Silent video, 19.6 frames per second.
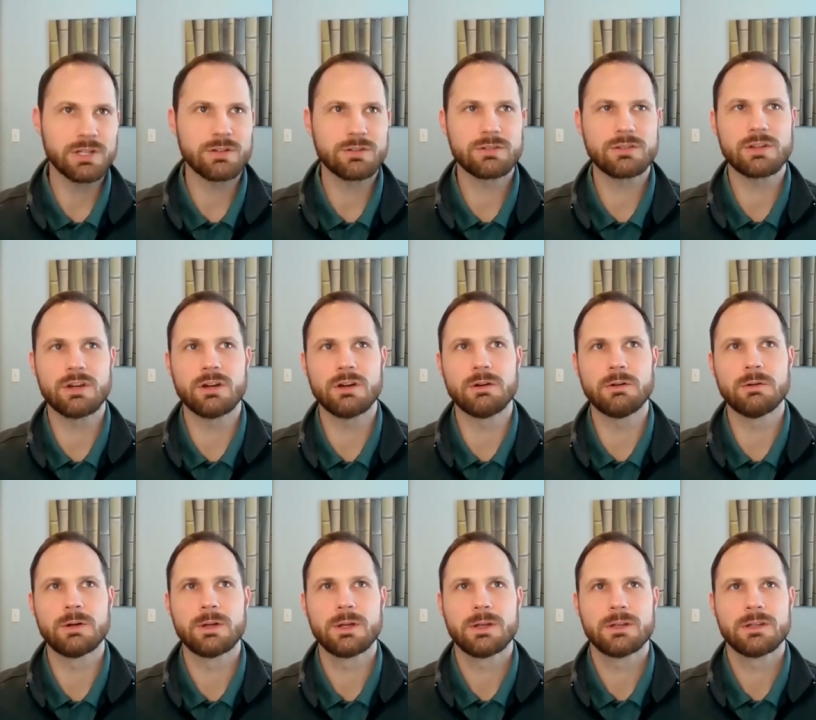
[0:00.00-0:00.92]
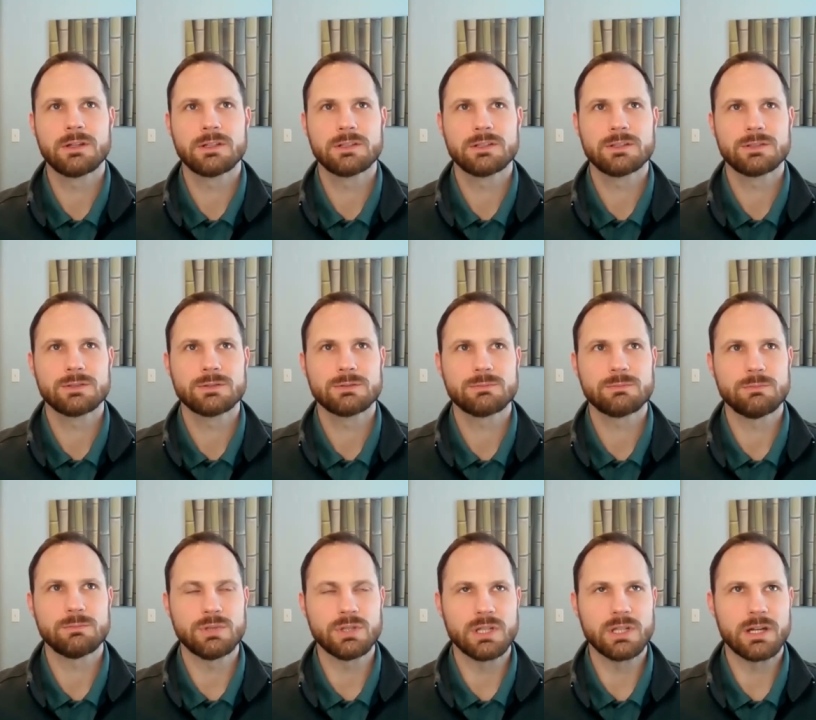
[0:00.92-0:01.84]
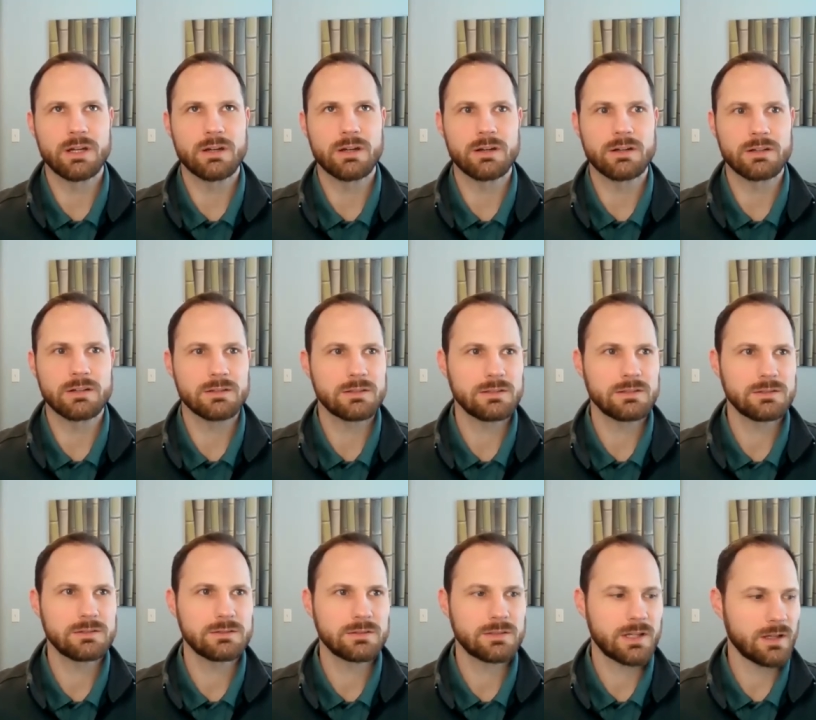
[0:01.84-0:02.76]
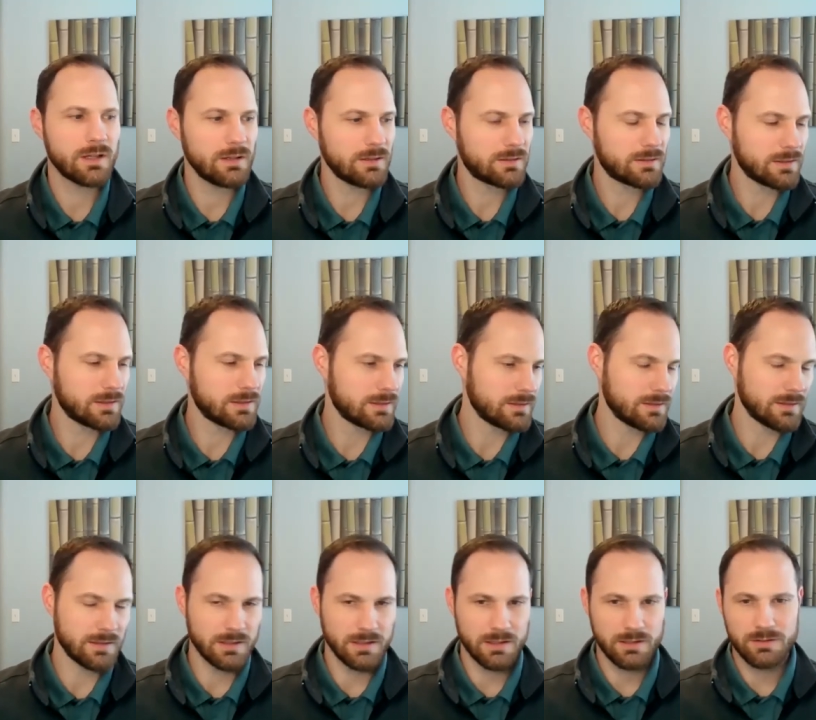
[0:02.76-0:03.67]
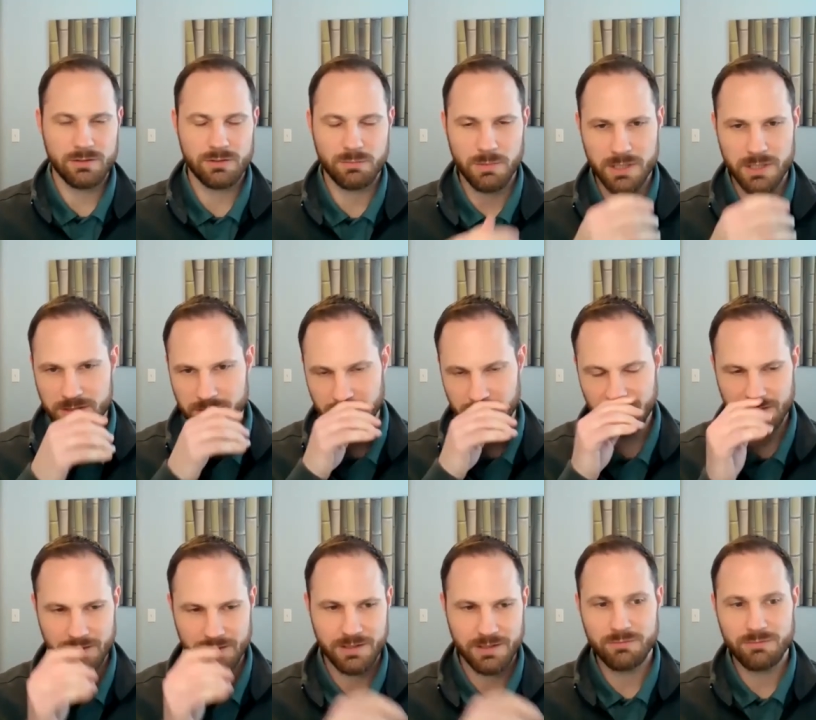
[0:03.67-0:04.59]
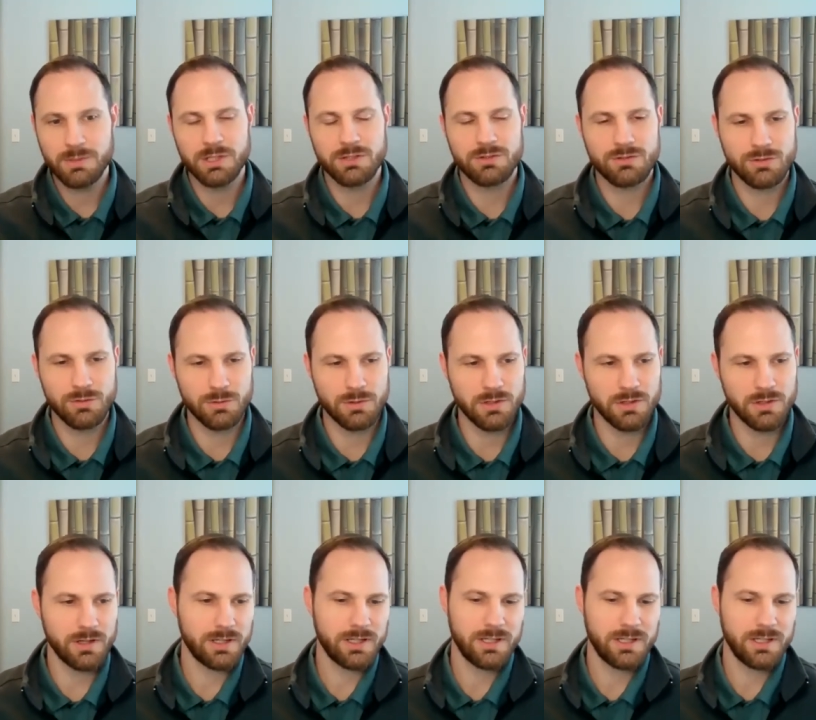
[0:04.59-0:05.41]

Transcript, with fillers: years ago blair kellison that i just mentioned giving me a tour